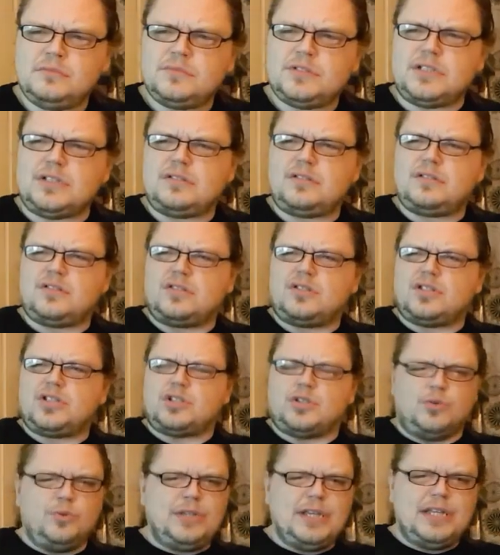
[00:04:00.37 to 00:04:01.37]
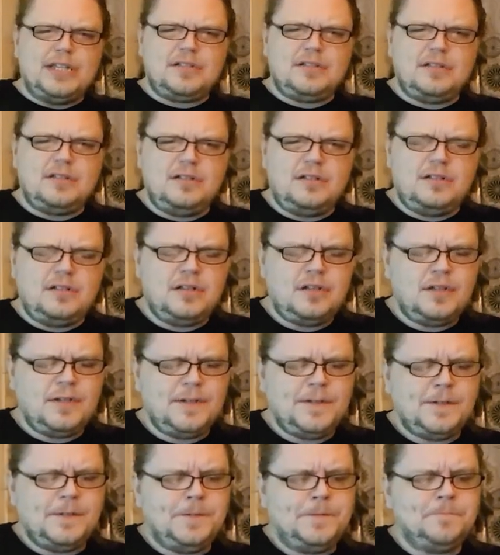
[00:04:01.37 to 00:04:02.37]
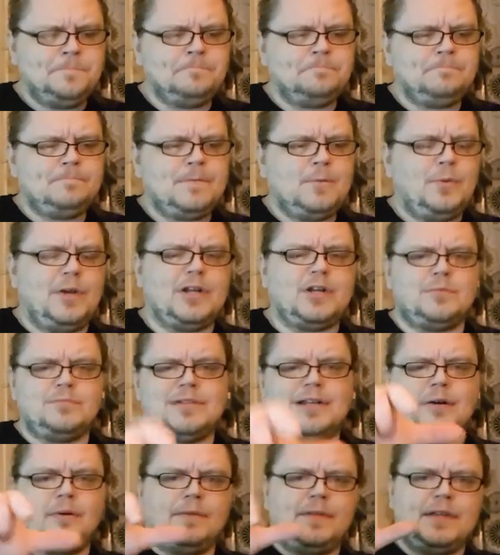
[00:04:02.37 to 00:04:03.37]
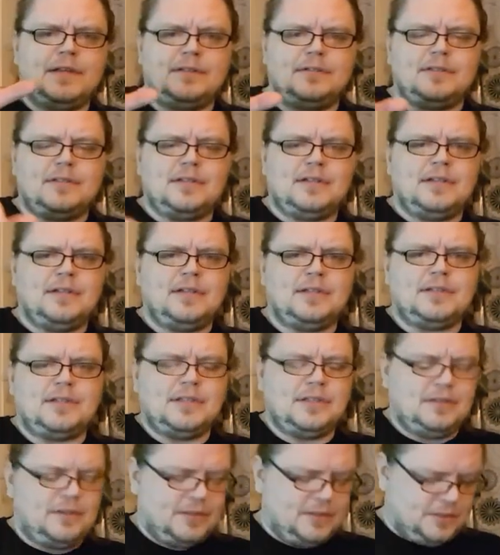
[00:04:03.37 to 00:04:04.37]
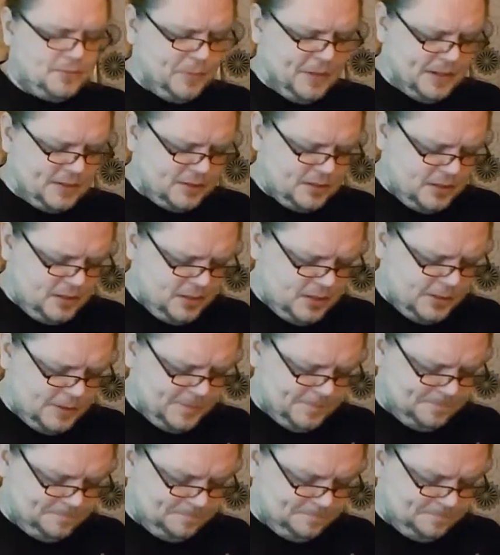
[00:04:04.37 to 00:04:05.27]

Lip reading: Was it 2 years ago? Where it comes out with the space dock.